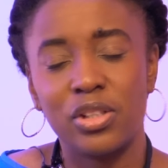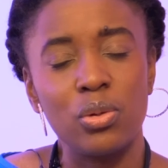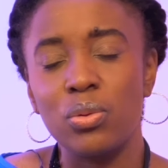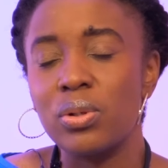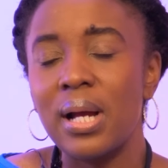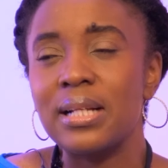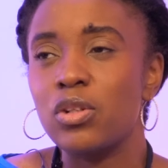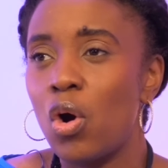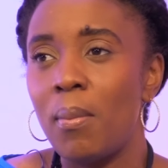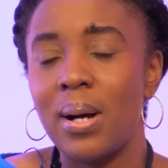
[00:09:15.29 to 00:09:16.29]
You, you can't
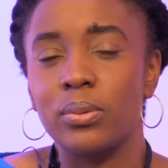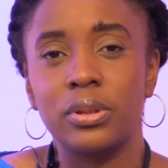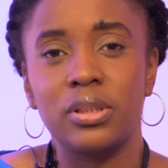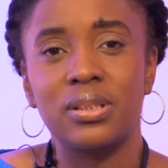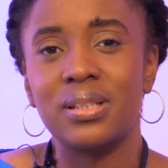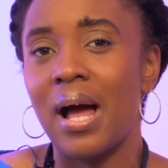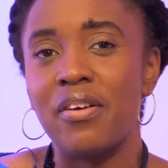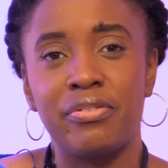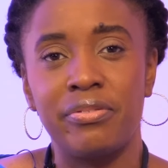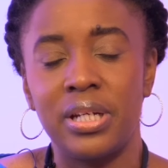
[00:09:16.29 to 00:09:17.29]
come out scar
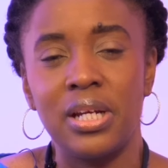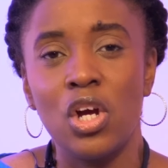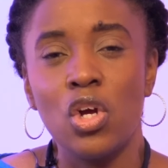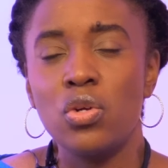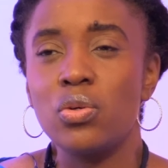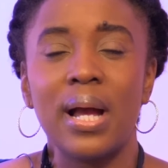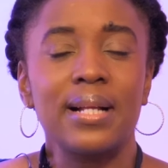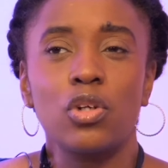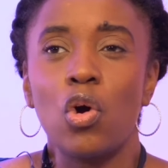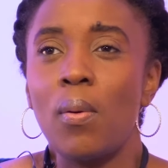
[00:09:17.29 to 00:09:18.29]
free you
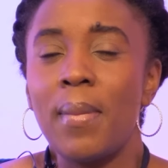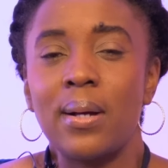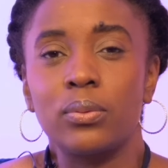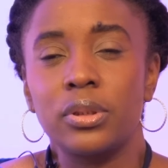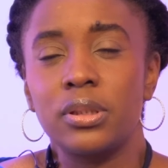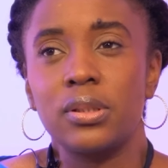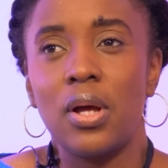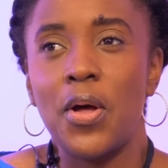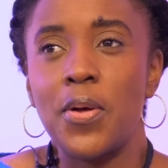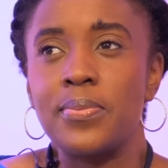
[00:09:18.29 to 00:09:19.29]
can't come out
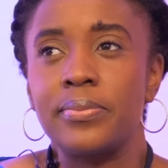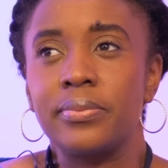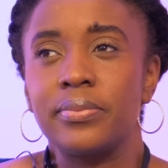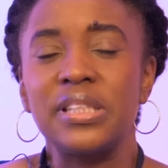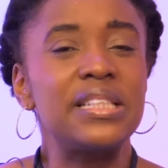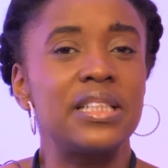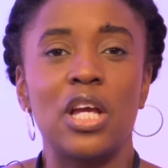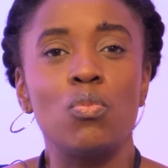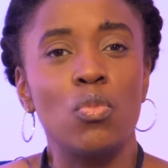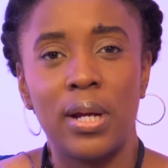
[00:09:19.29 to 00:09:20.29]
um, the
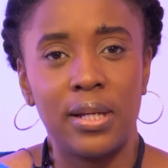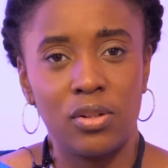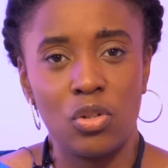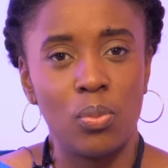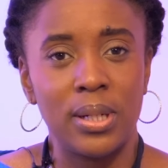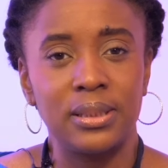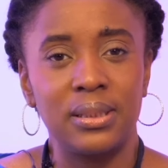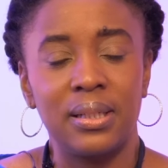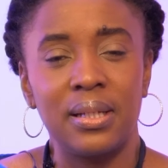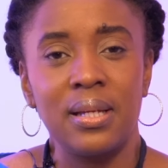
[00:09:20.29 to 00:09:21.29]
same way you
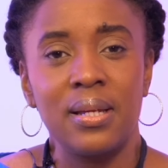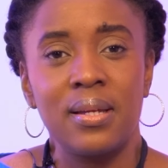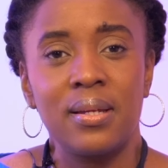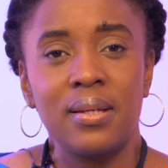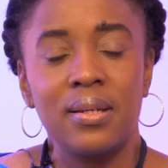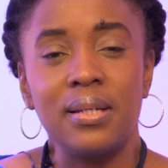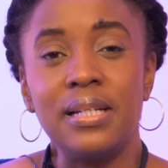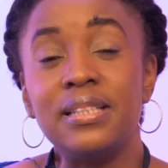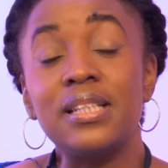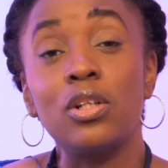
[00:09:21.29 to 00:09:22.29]
went in.
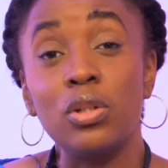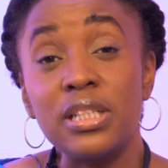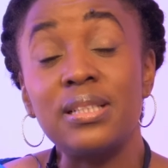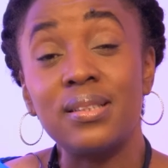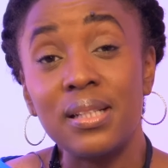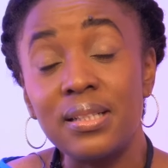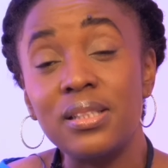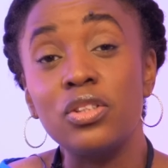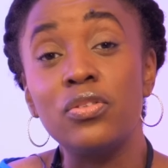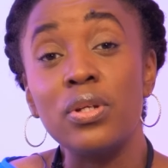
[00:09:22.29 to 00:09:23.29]
It's a, it's,
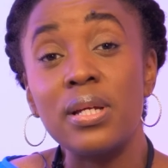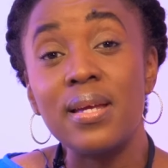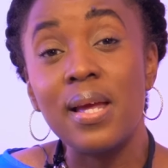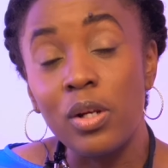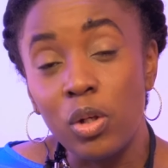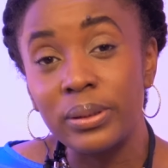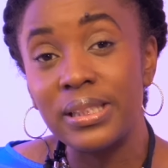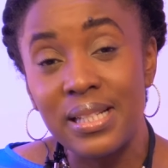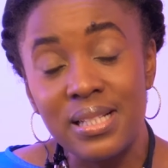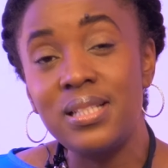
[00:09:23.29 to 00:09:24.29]
it is a lot
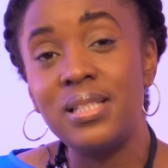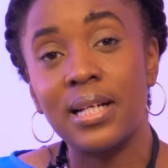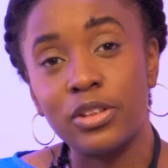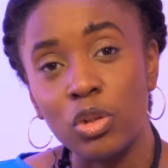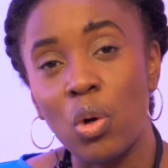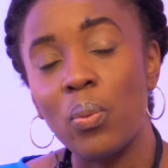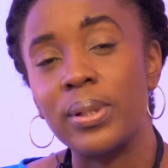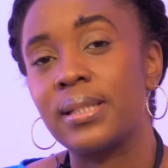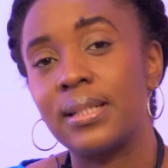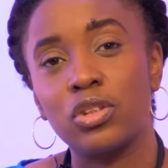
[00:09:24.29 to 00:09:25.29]
easier to go
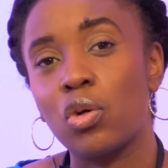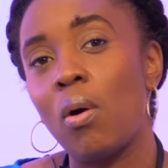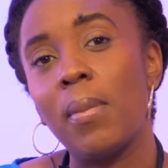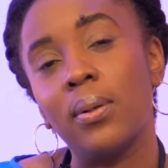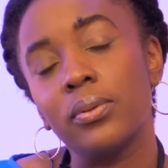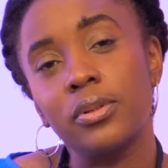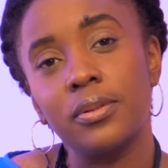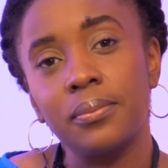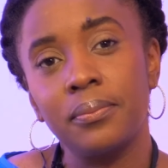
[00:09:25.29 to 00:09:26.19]
in than to come out.